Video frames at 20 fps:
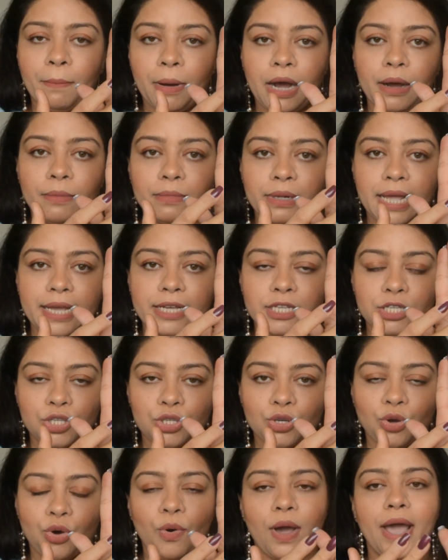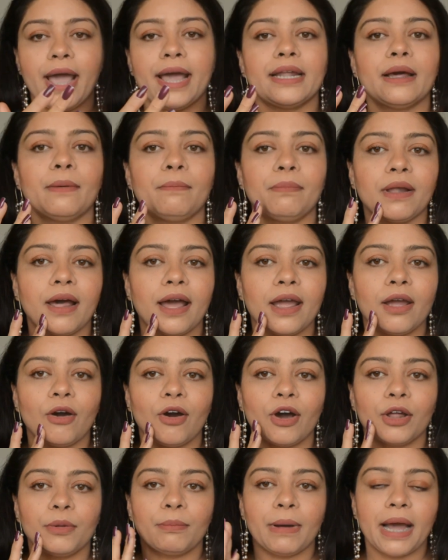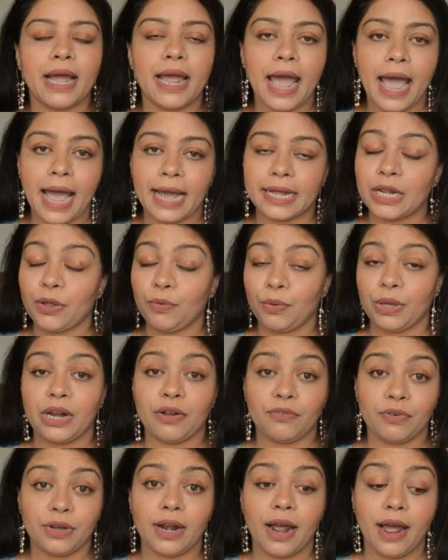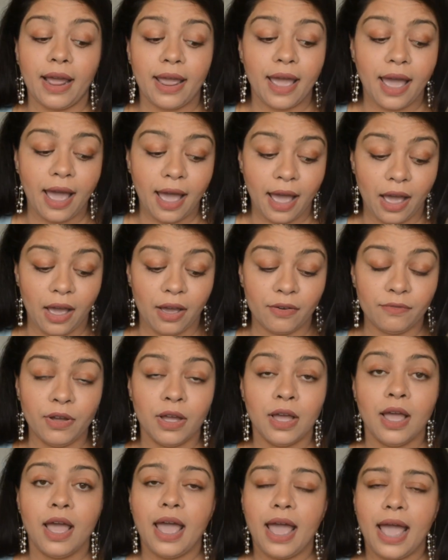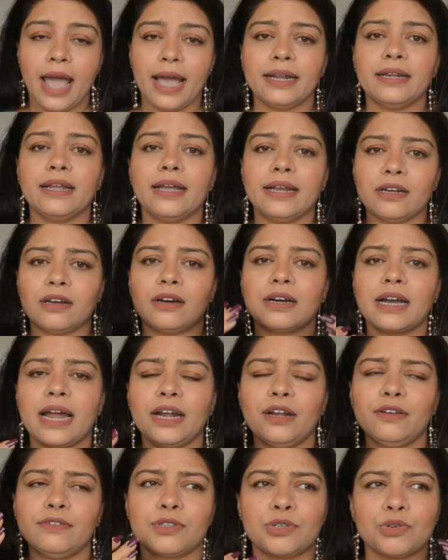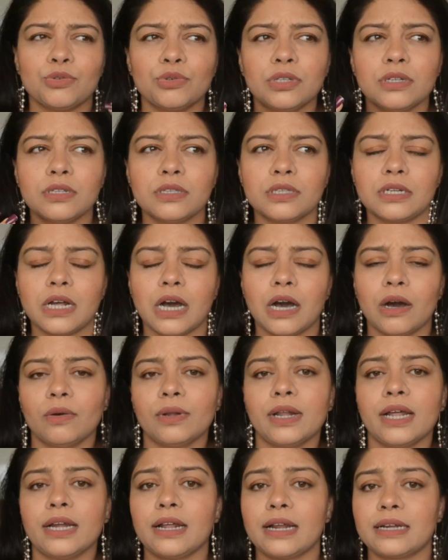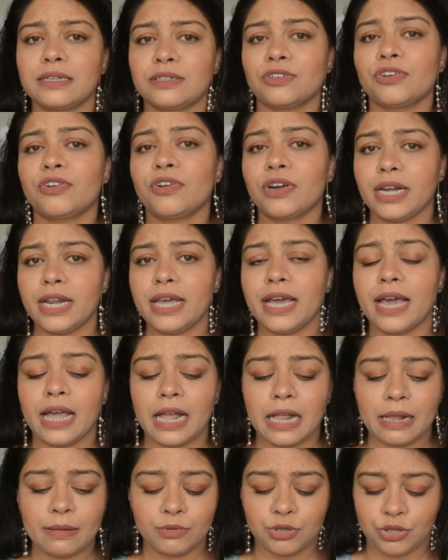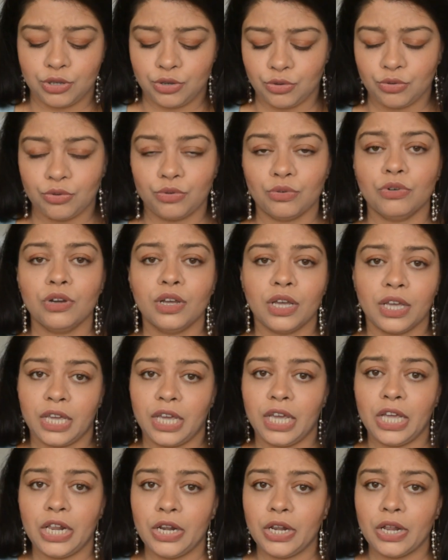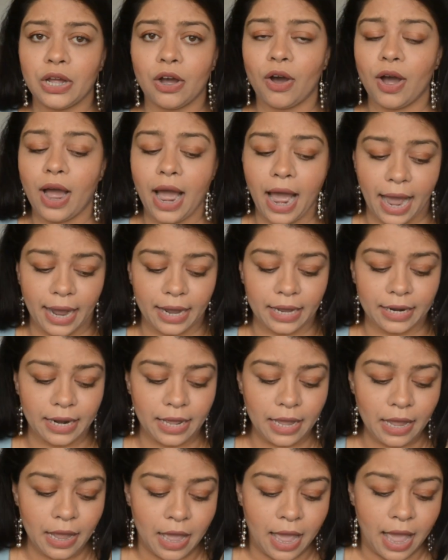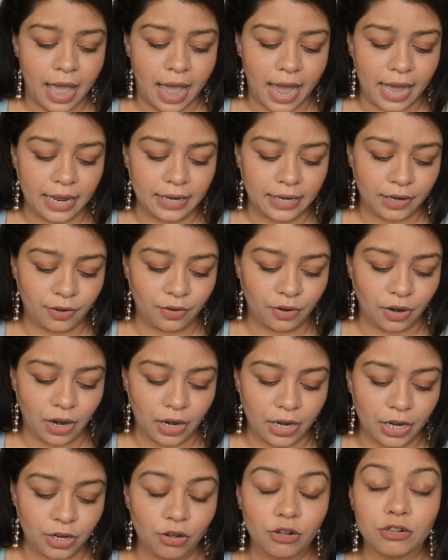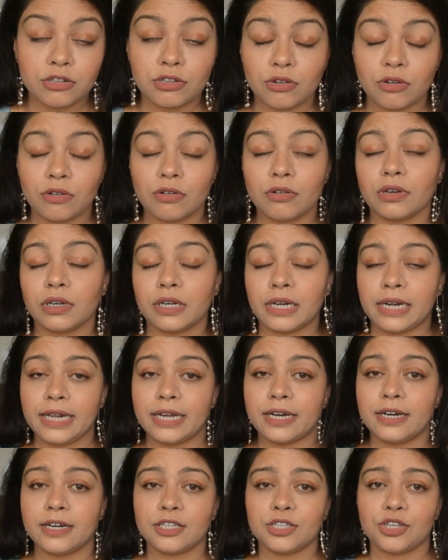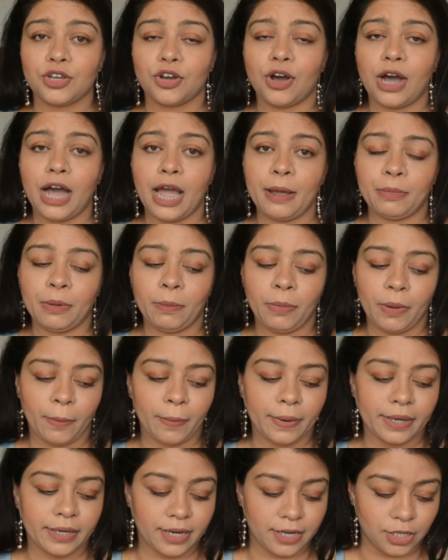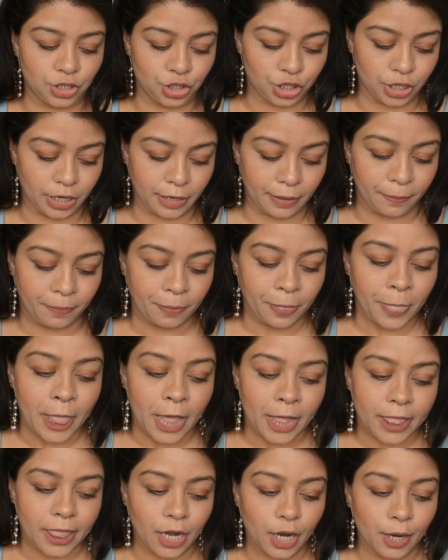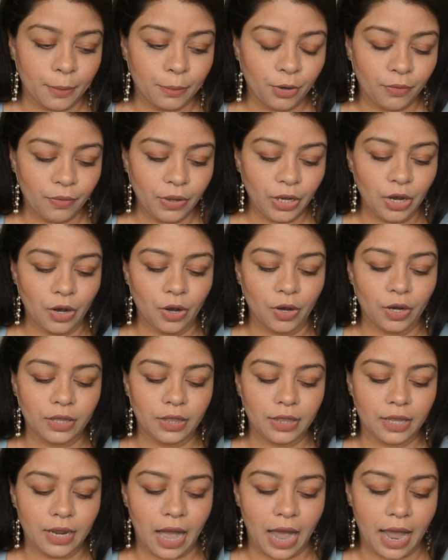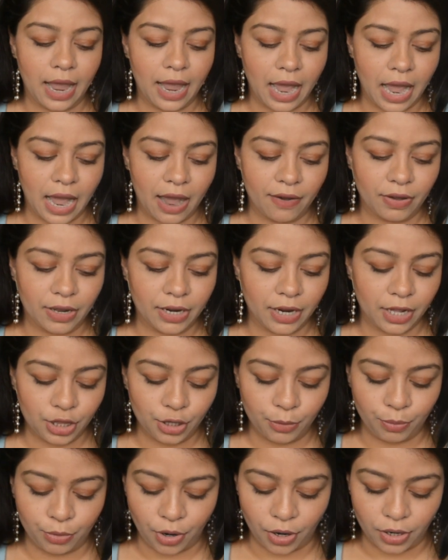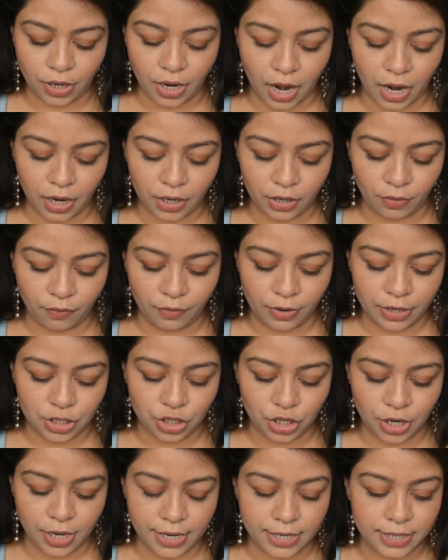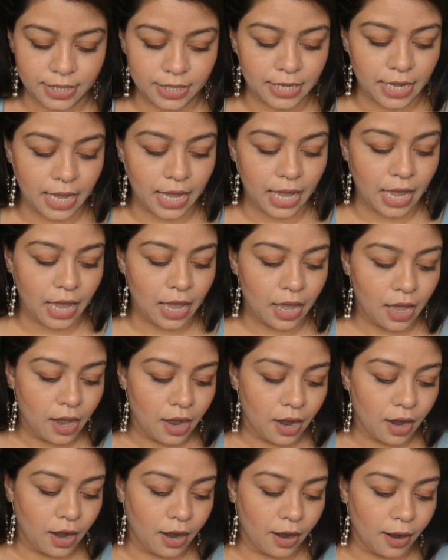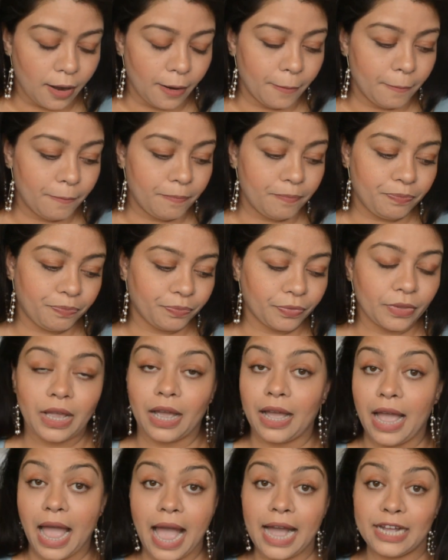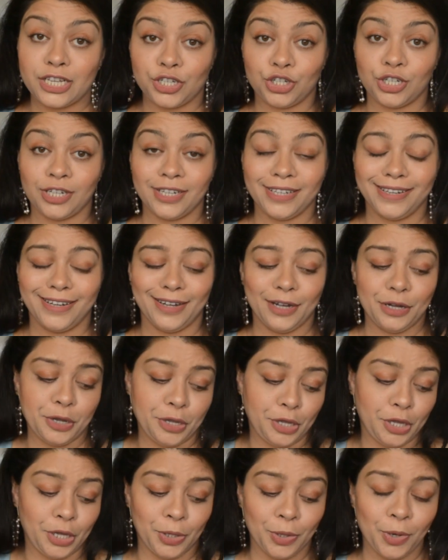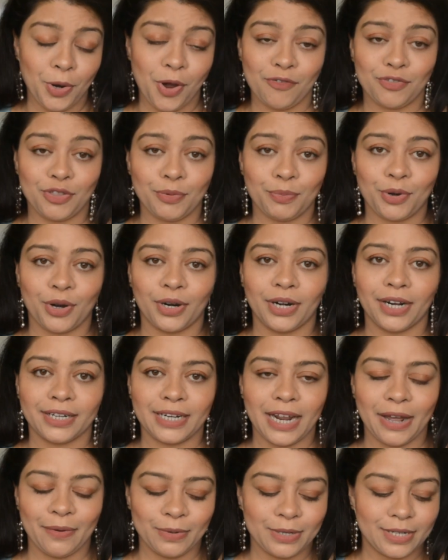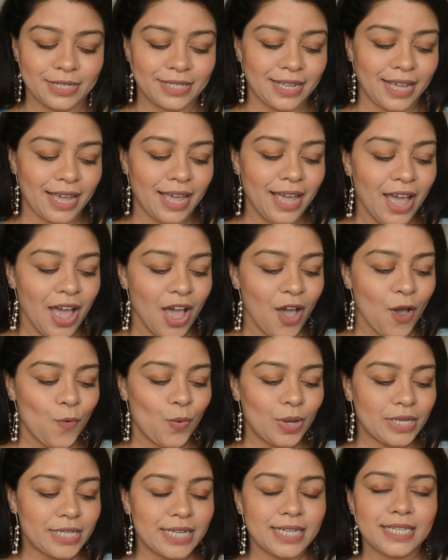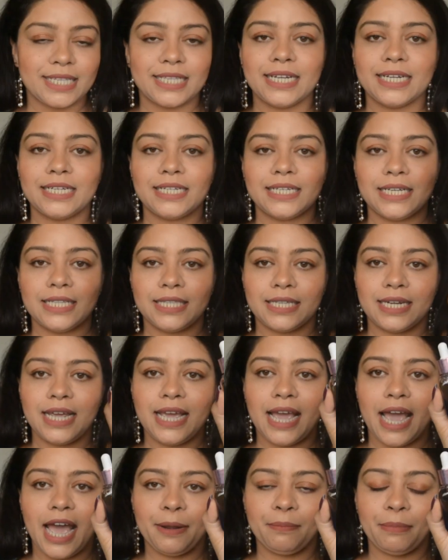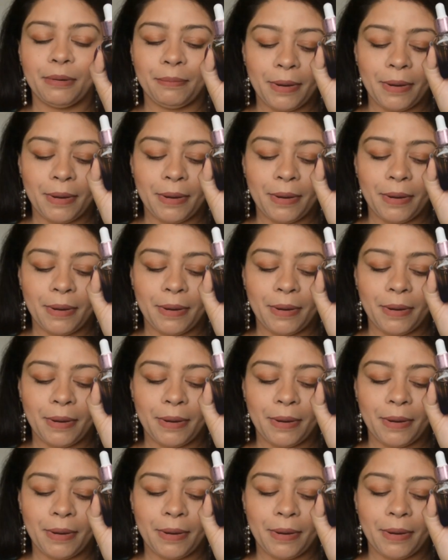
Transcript: palm like so, and apply on my acne wherever I have, and it kind of soothes down, and it really helps to heal your acne, and it also clears your hyperpigmentation. Now, moving on, I have another product, which is the actual hero of the product, I would say, which is the tea tree and